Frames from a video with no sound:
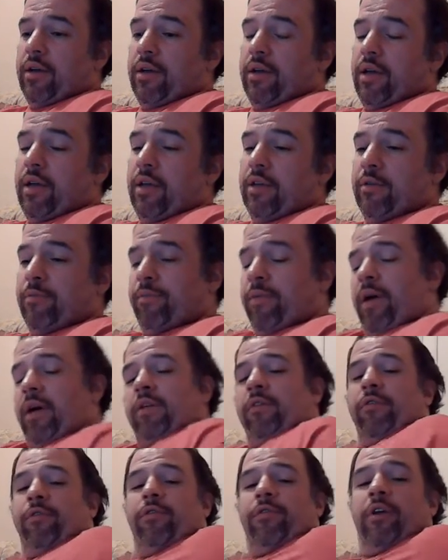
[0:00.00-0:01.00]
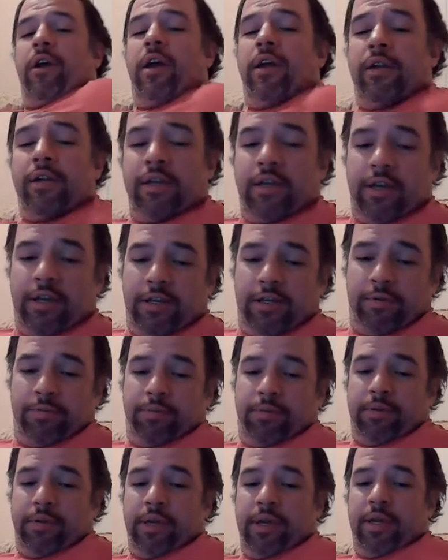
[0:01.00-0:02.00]
His best friend is
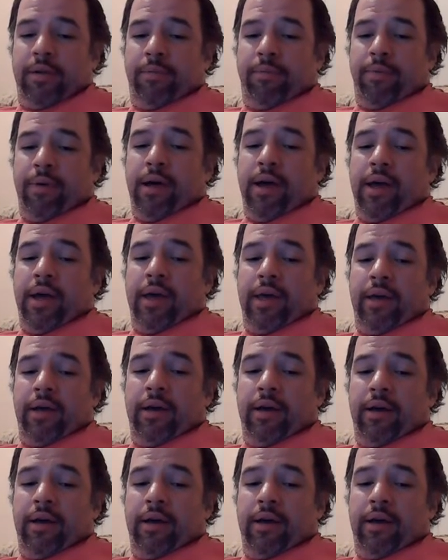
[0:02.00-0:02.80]
played by